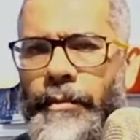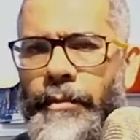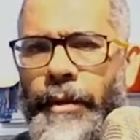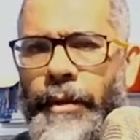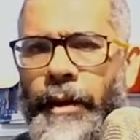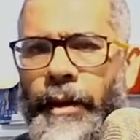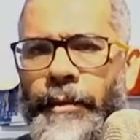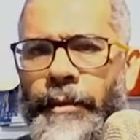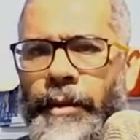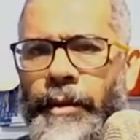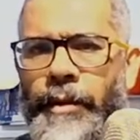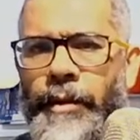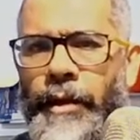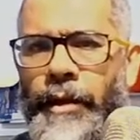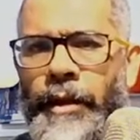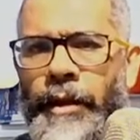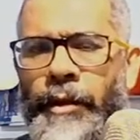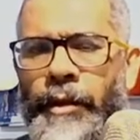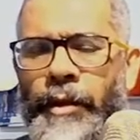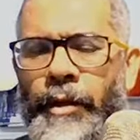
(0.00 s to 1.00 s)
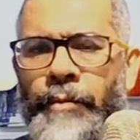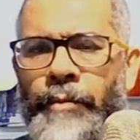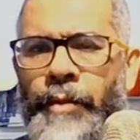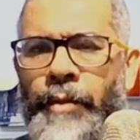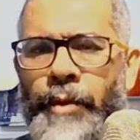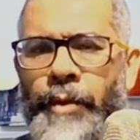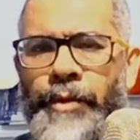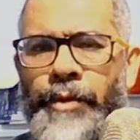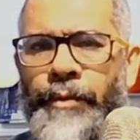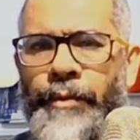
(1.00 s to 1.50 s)
I mean, in
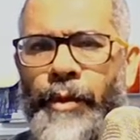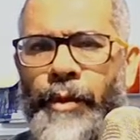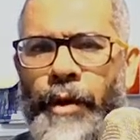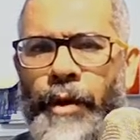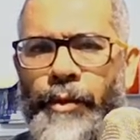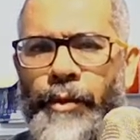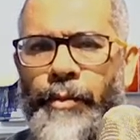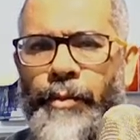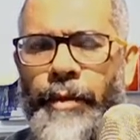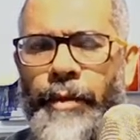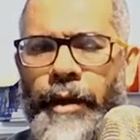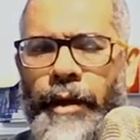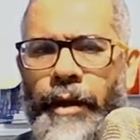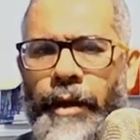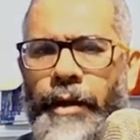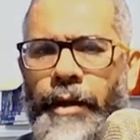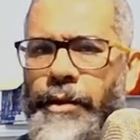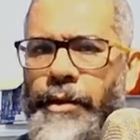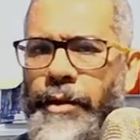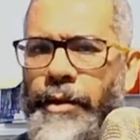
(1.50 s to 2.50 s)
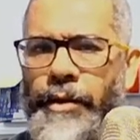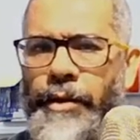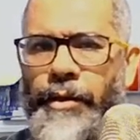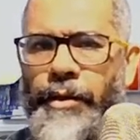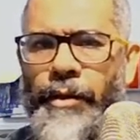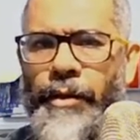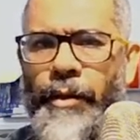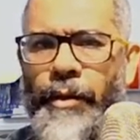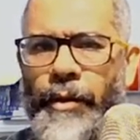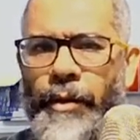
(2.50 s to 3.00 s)
terms of quantum mechanics, this
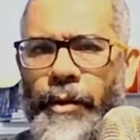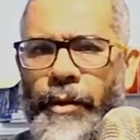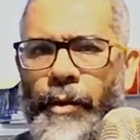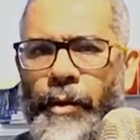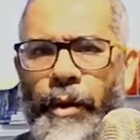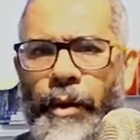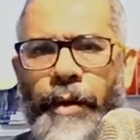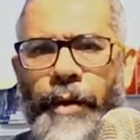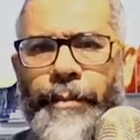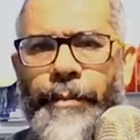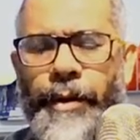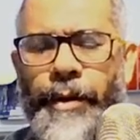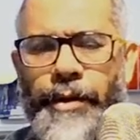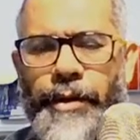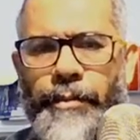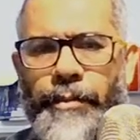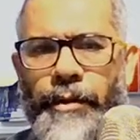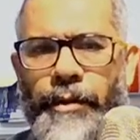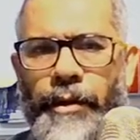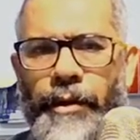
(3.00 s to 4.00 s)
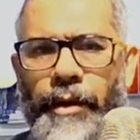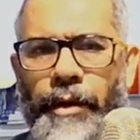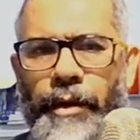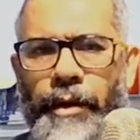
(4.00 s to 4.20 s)
is quite possible.